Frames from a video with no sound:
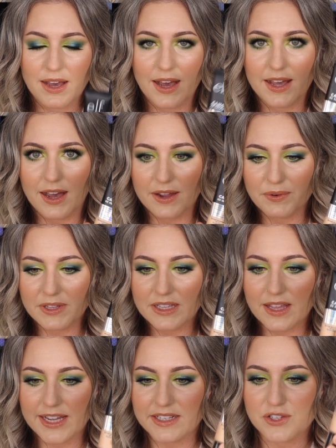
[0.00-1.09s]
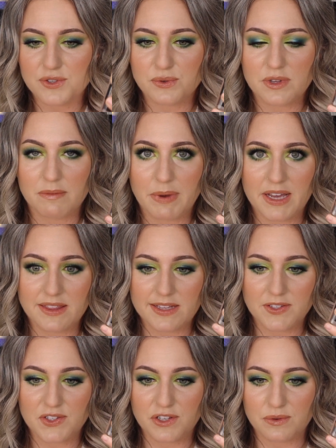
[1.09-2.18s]
I really like to combine
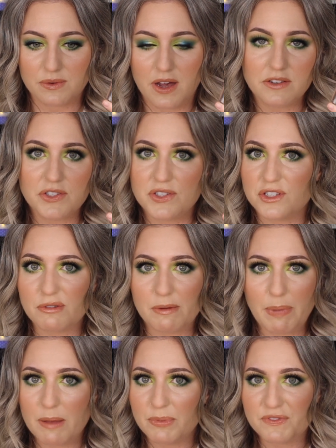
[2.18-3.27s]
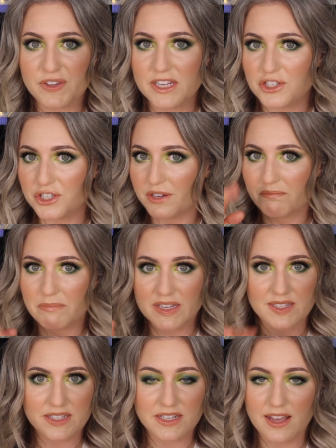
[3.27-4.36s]
these two. I'll just do a pump of each, mix
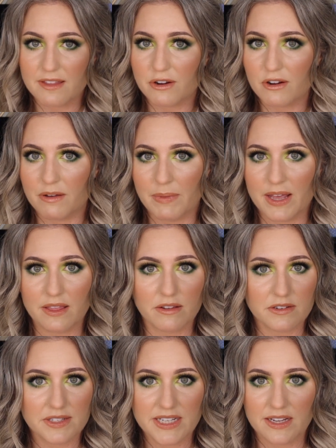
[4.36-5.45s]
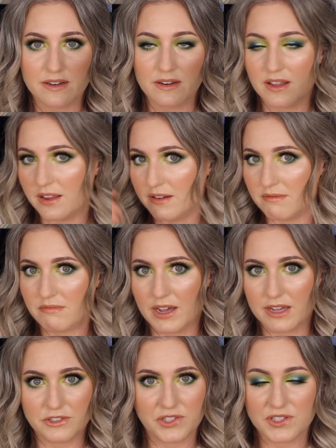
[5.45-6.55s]
it together on my little tin, and
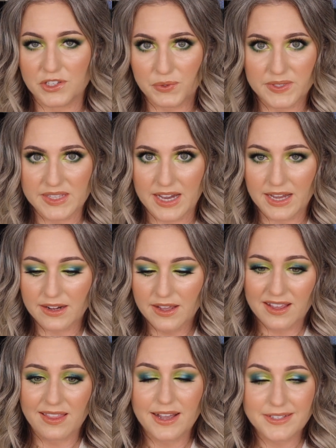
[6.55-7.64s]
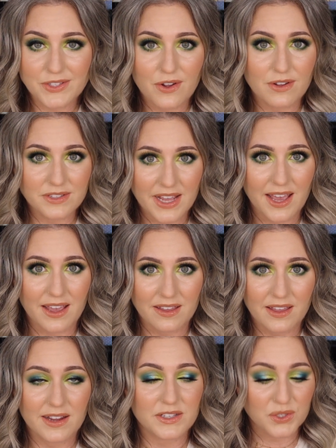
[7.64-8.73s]
I'll just use that. It lasts all day.
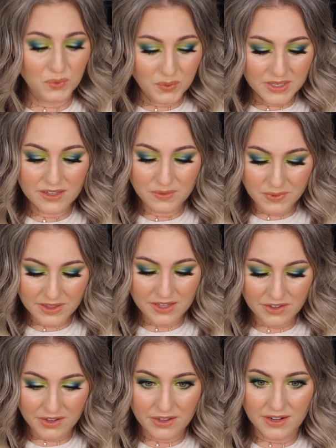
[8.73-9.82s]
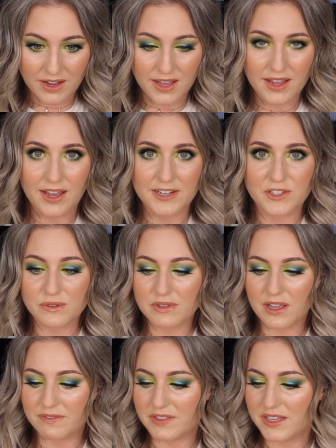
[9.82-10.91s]
It's really, really good. I do
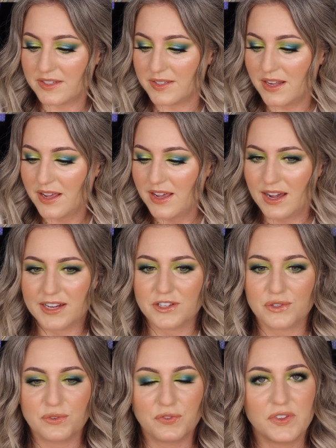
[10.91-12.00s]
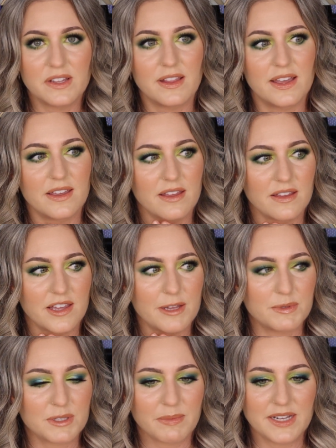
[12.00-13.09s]
love this. I do feel like it
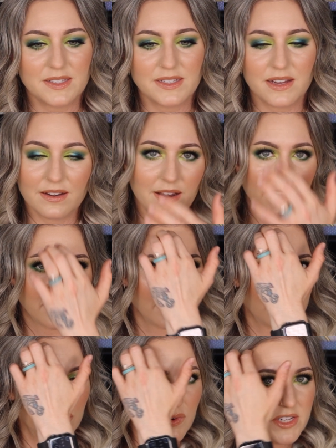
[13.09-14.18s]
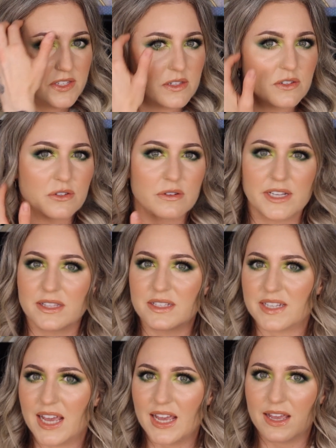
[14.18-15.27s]
keeps my skin nice and moist during the
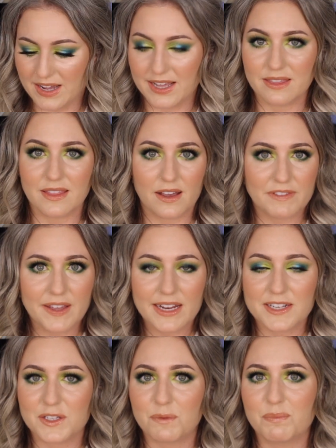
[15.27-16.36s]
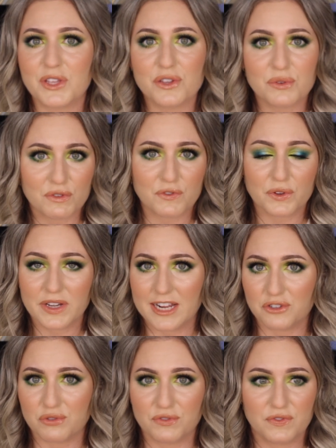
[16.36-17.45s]
day. I love it. It's a beautiful
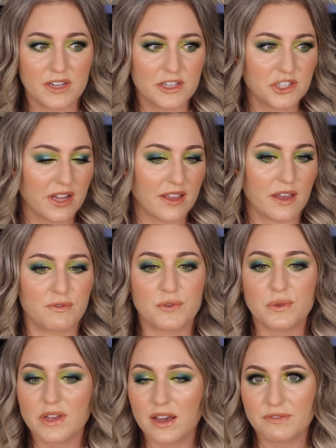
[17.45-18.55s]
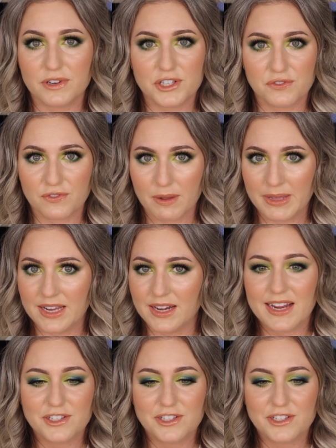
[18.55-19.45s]
natural finish. I get full coverage from it.